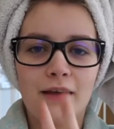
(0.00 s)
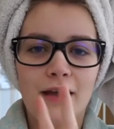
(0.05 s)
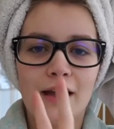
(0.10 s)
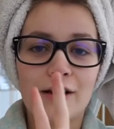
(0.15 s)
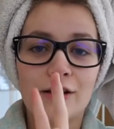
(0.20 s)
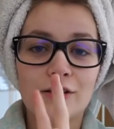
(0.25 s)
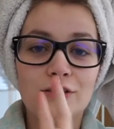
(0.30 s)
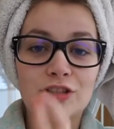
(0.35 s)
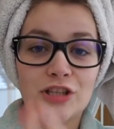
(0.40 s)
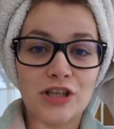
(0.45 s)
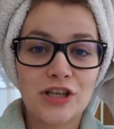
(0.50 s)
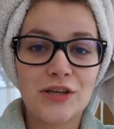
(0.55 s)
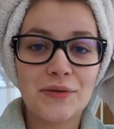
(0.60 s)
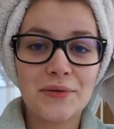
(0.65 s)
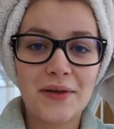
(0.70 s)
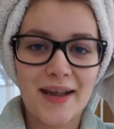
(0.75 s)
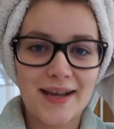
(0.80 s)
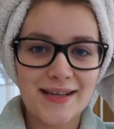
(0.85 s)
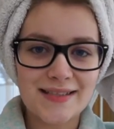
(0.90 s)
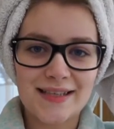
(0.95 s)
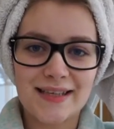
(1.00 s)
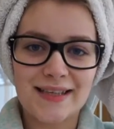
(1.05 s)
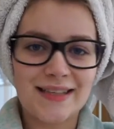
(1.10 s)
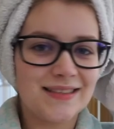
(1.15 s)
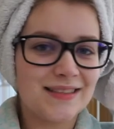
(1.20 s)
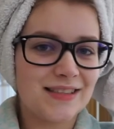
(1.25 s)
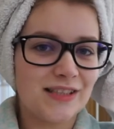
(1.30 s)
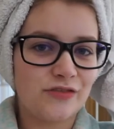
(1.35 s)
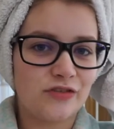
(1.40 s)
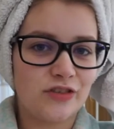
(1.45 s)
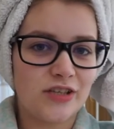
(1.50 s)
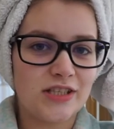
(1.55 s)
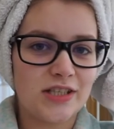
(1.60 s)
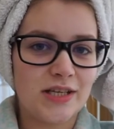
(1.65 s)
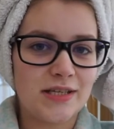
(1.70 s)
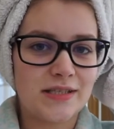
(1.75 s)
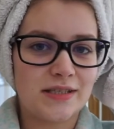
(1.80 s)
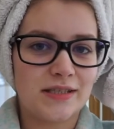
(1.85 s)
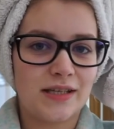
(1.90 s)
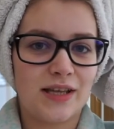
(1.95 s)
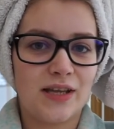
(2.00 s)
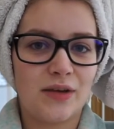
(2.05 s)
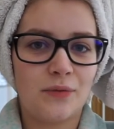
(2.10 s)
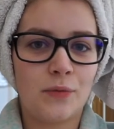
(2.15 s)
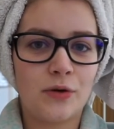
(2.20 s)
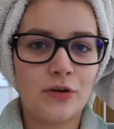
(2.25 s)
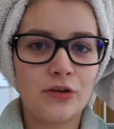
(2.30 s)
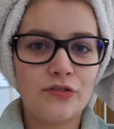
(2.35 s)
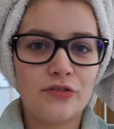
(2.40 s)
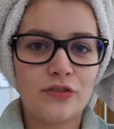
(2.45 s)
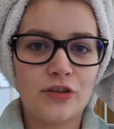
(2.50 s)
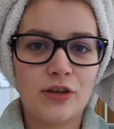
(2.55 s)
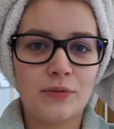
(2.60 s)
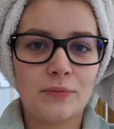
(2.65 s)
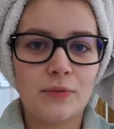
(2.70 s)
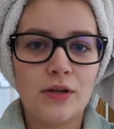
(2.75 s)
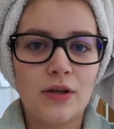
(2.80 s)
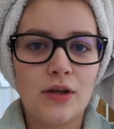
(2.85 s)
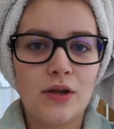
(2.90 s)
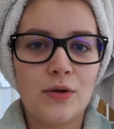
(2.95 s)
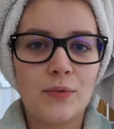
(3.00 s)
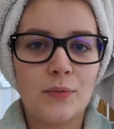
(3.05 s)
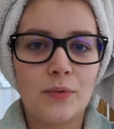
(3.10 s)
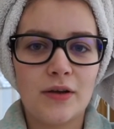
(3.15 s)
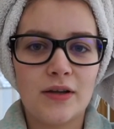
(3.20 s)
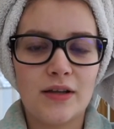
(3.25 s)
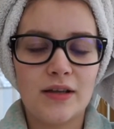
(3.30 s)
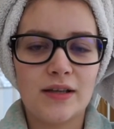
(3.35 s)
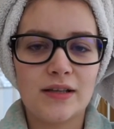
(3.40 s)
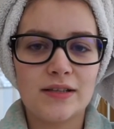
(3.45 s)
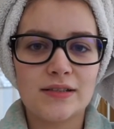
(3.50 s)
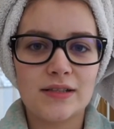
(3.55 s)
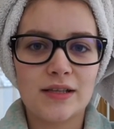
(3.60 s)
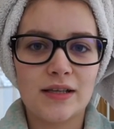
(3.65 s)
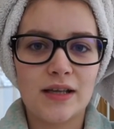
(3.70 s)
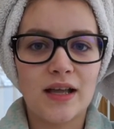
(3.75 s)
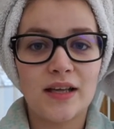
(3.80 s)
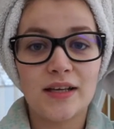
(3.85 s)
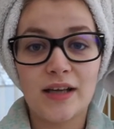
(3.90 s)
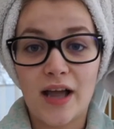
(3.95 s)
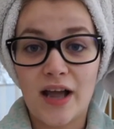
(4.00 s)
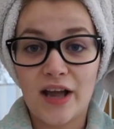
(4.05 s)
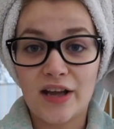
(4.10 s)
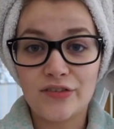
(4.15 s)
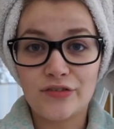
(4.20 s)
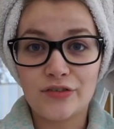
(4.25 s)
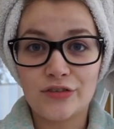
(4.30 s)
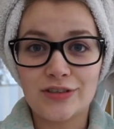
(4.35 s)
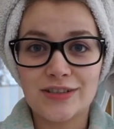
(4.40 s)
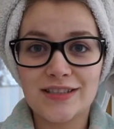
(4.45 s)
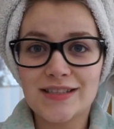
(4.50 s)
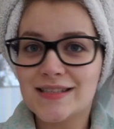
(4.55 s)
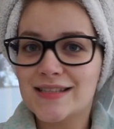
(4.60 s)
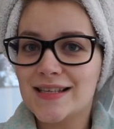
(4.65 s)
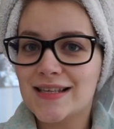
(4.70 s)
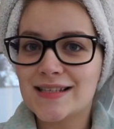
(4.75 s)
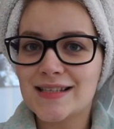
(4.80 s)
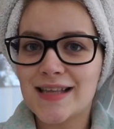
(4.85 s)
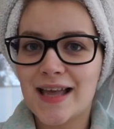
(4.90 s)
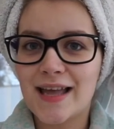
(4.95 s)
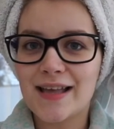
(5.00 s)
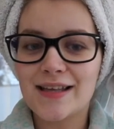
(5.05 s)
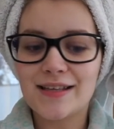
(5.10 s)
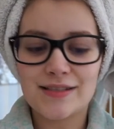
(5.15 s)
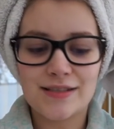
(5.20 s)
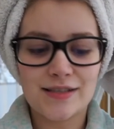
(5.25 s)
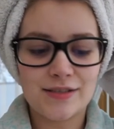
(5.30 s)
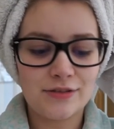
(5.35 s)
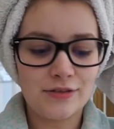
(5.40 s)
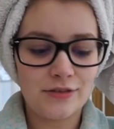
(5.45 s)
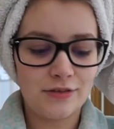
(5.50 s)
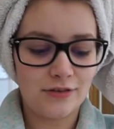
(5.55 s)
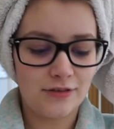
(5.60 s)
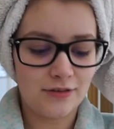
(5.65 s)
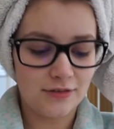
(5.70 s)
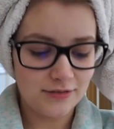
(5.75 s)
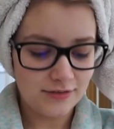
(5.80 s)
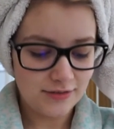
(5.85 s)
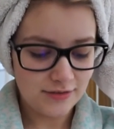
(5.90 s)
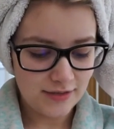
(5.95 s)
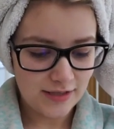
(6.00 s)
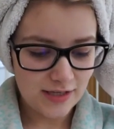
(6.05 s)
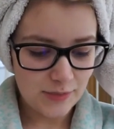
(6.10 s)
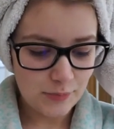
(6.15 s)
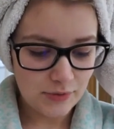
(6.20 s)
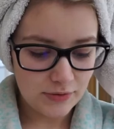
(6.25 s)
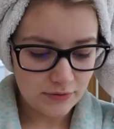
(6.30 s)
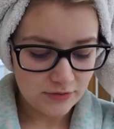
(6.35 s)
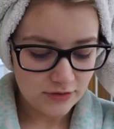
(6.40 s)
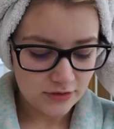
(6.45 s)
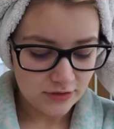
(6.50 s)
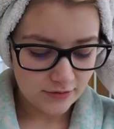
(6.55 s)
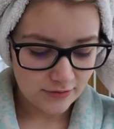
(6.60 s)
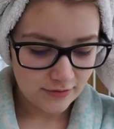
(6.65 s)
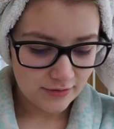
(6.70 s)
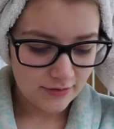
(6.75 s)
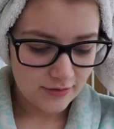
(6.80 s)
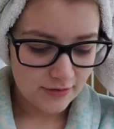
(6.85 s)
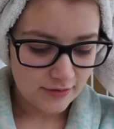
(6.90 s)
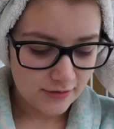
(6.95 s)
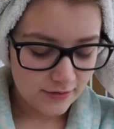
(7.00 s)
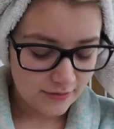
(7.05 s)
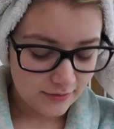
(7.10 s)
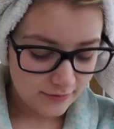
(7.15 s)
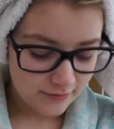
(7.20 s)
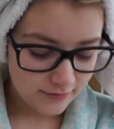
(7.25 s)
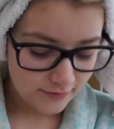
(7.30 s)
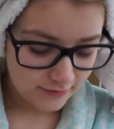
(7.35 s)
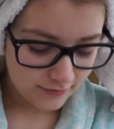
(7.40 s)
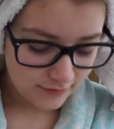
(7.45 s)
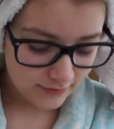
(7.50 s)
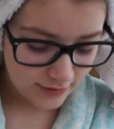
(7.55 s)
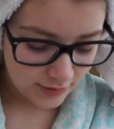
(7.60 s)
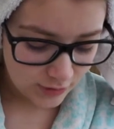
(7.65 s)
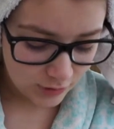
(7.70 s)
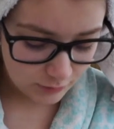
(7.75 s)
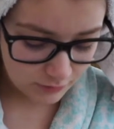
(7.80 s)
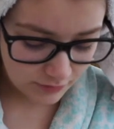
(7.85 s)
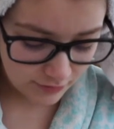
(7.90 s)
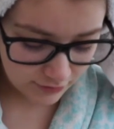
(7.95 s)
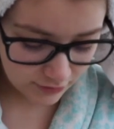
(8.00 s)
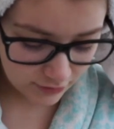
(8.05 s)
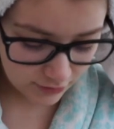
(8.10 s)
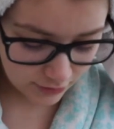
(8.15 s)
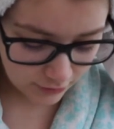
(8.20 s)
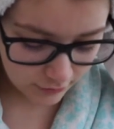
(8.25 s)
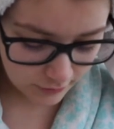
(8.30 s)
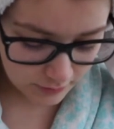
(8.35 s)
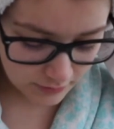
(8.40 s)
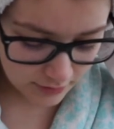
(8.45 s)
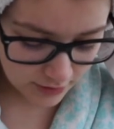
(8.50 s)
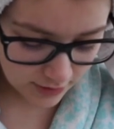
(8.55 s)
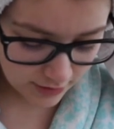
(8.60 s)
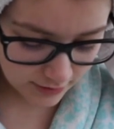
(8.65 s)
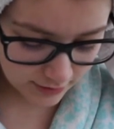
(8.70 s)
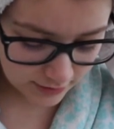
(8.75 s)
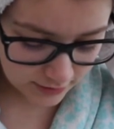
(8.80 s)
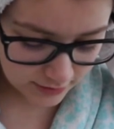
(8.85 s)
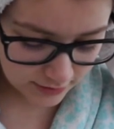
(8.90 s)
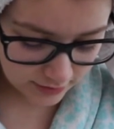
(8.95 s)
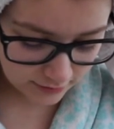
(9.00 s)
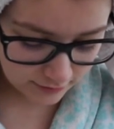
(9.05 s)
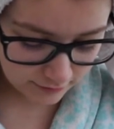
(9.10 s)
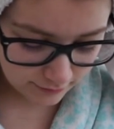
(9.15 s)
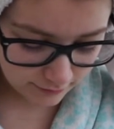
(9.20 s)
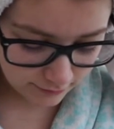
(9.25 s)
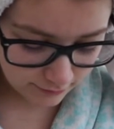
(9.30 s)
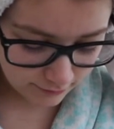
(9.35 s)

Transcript: I got two exciting deliveries yesterday. One of them was an iPhone 6S in gold. Hey Pooch, you come have a look who I'm talking to.